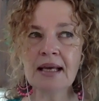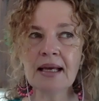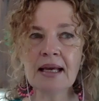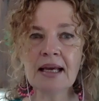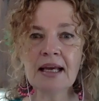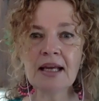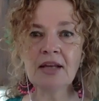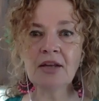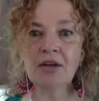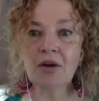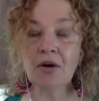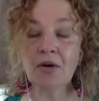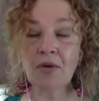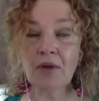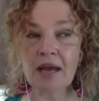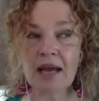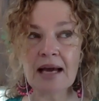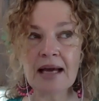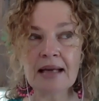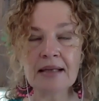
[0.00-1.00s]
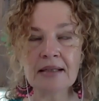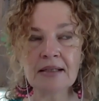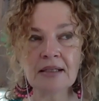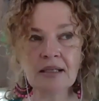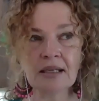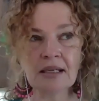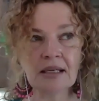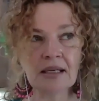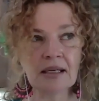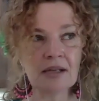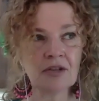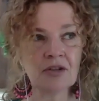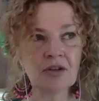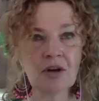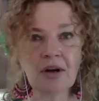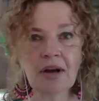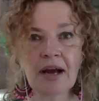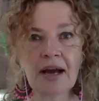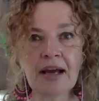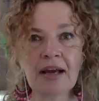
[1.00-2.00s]
in your reality, in
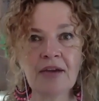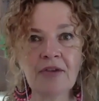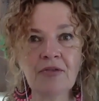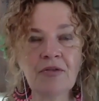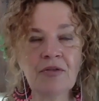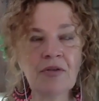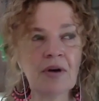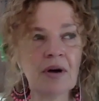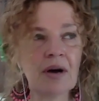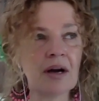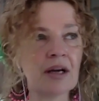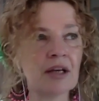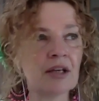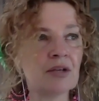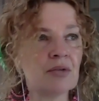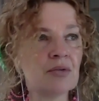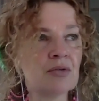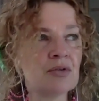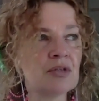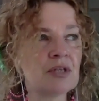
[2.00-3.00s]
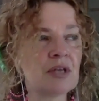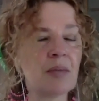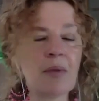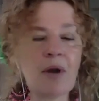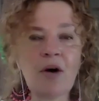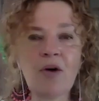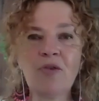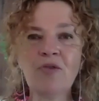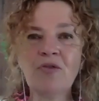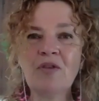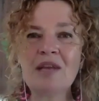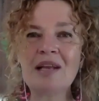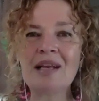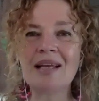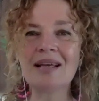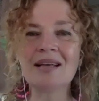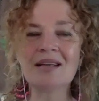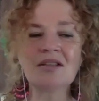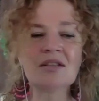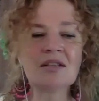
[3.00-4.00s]
your life? Are you somehow
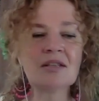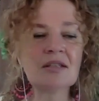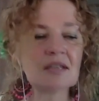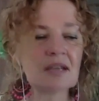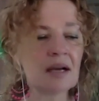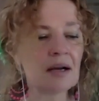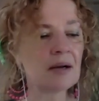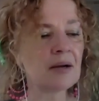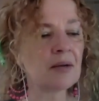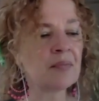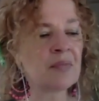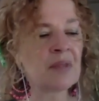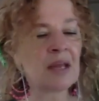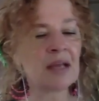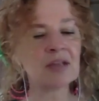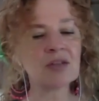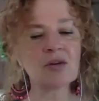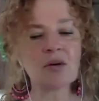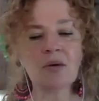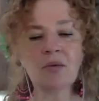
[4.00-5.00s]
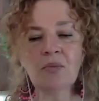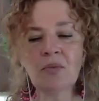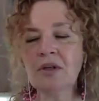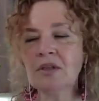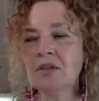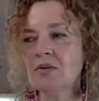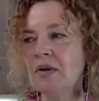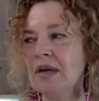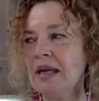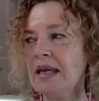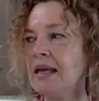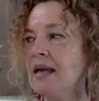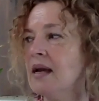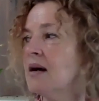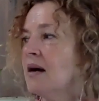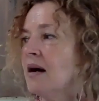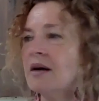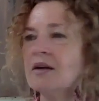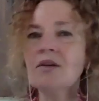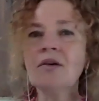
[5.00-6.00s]
feeling stuck? So I'm wondering,
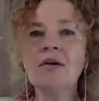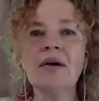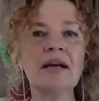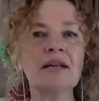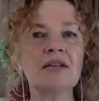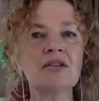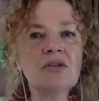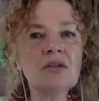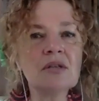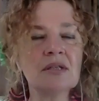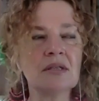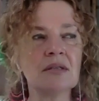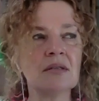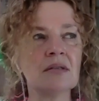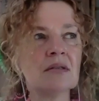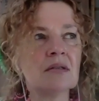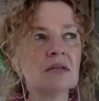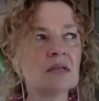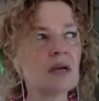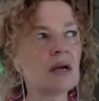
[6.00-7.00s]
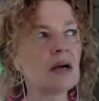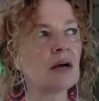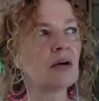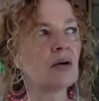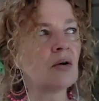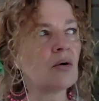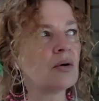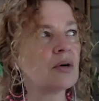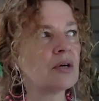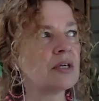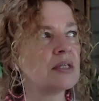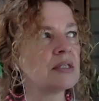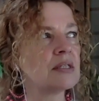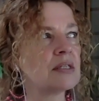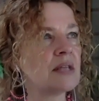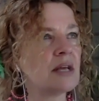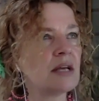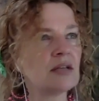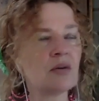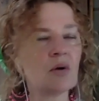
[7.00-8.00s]
are you actually stuck, or is
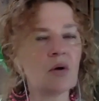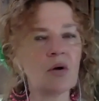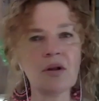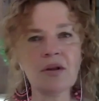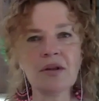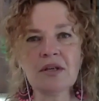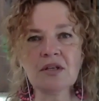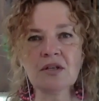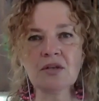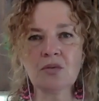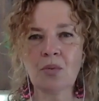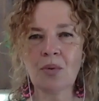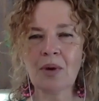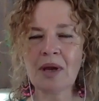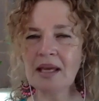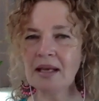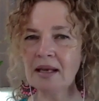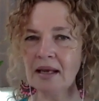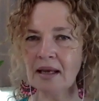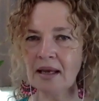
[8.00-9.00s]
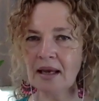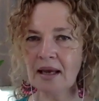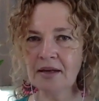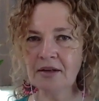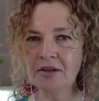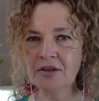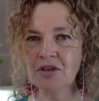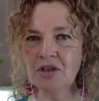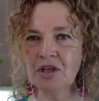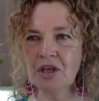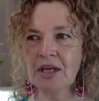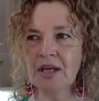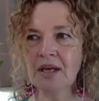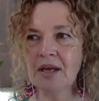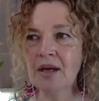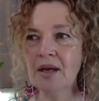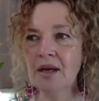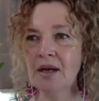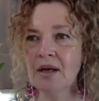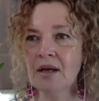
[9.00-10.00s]
that all this waiting energy
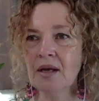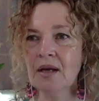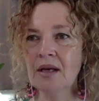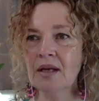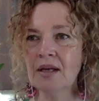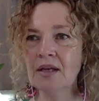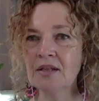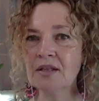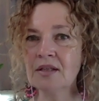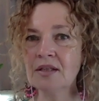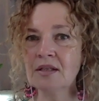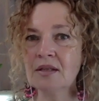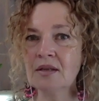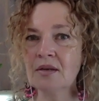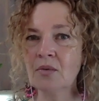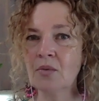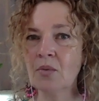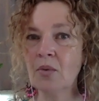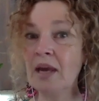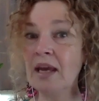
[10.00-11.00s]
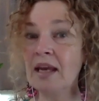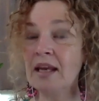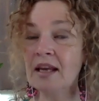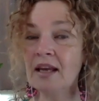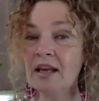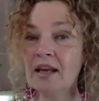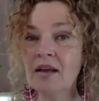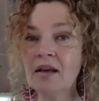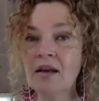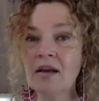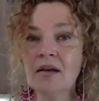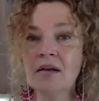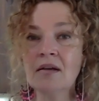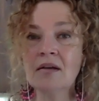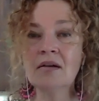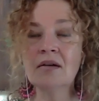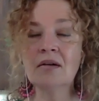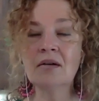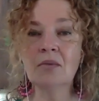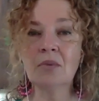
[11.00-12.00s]
is waiting
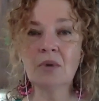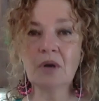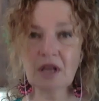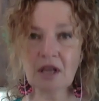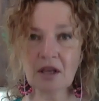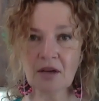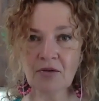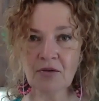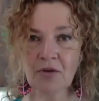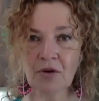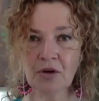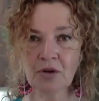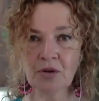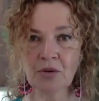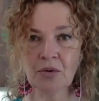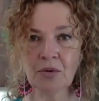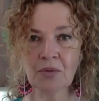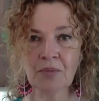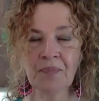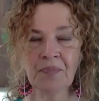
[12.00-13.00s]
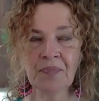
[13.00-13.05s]
working for you?